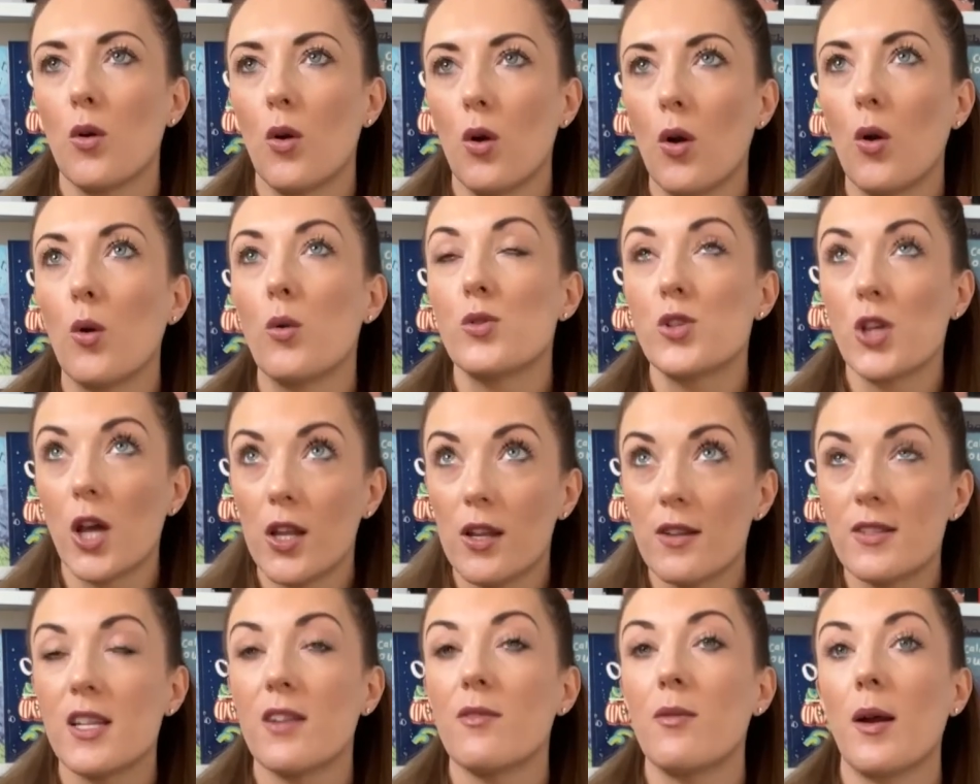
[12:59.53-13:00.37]

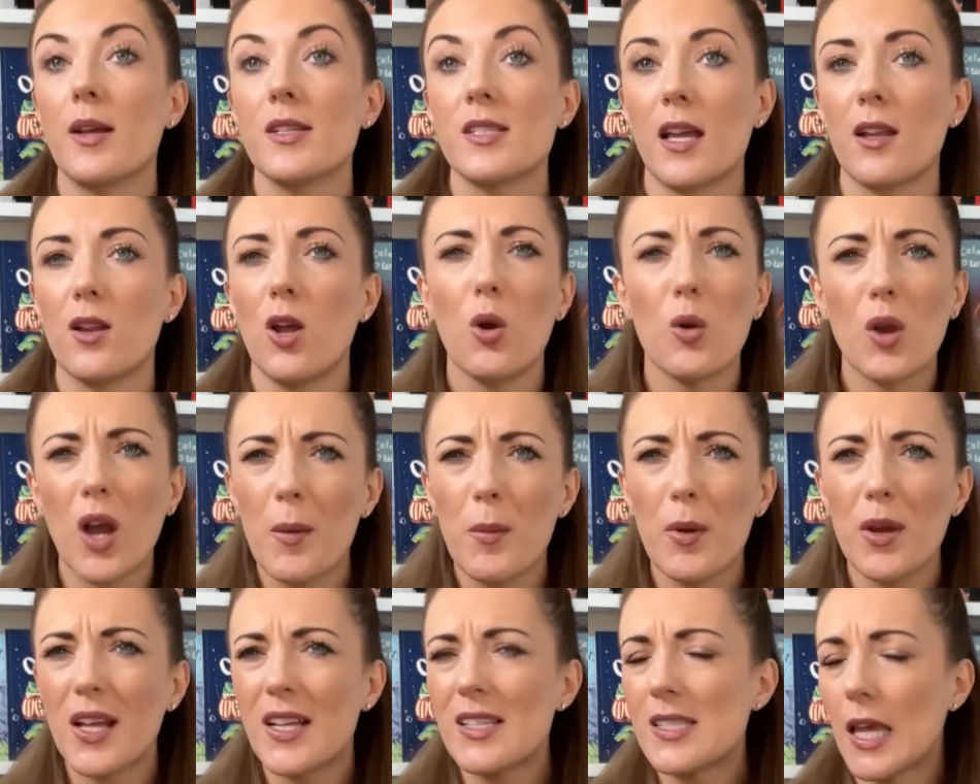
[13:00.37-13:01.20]
alternative by saying, oh, come
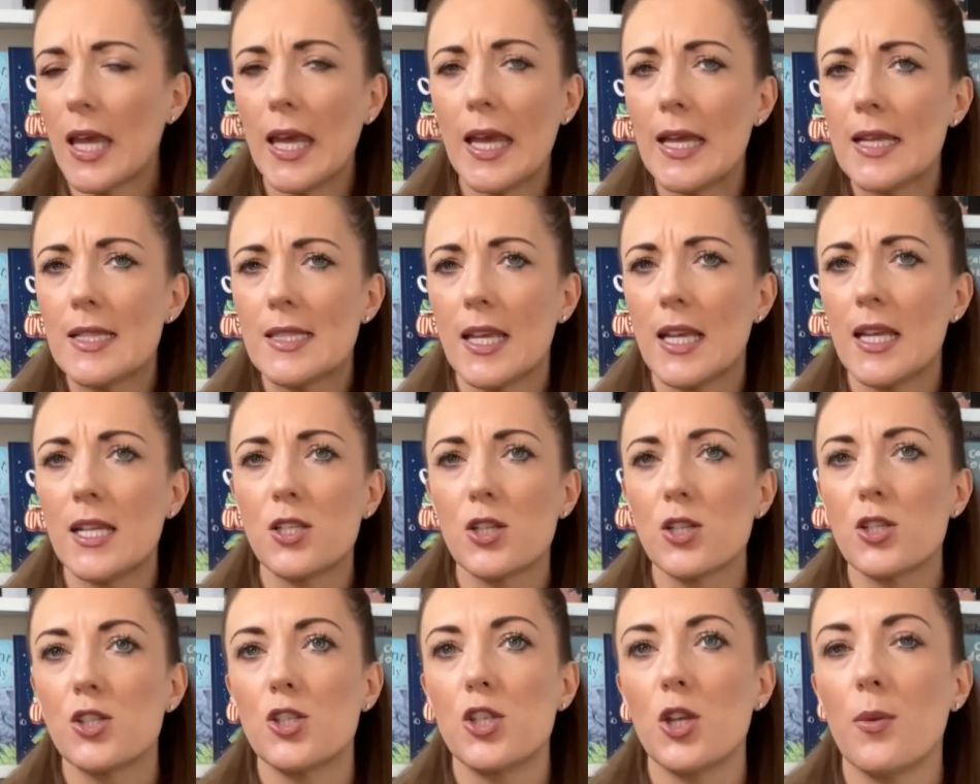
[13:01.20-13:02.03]
on, it's easy,
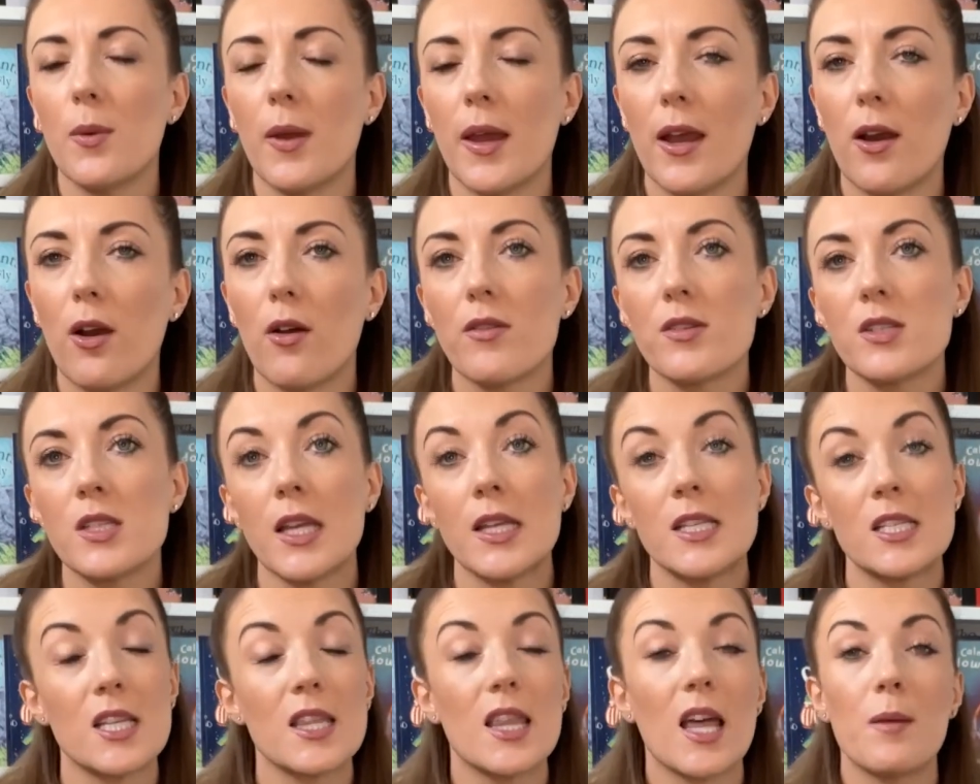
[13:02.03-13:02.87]
just do it. Obviously
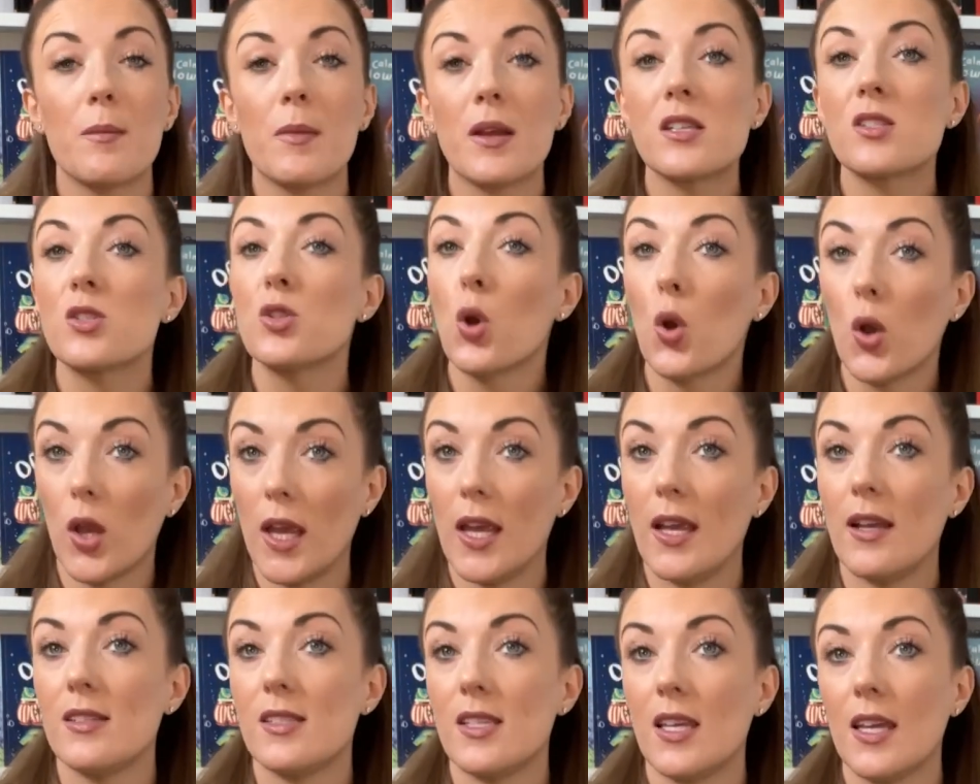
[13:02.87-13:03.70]
to them it's not
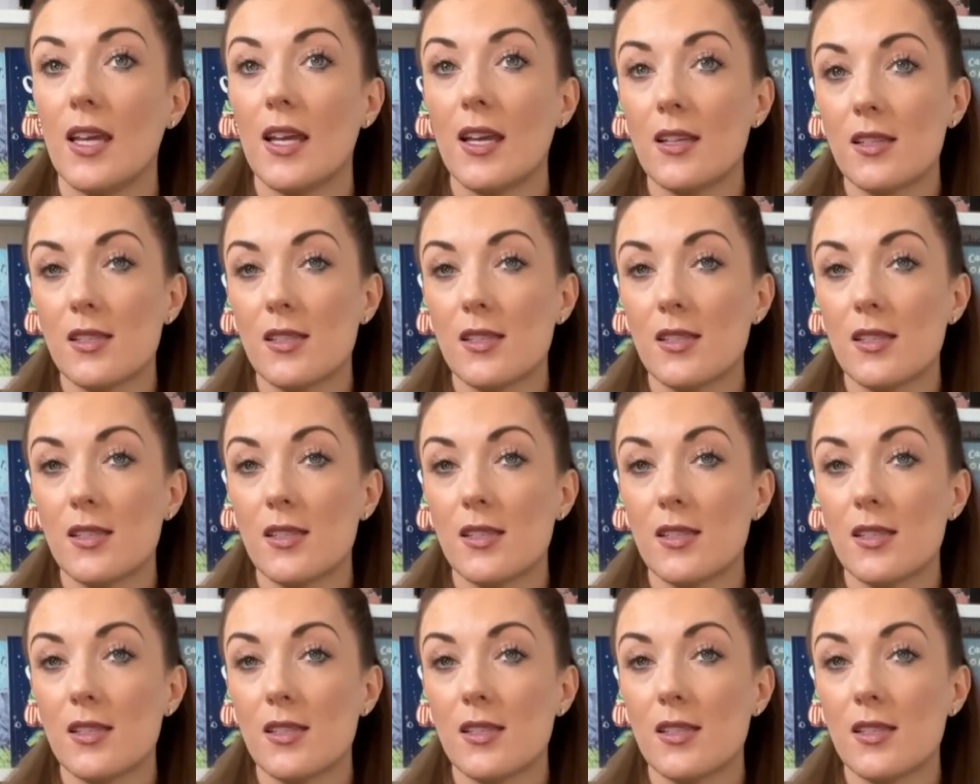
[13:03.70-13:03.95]
easy, it's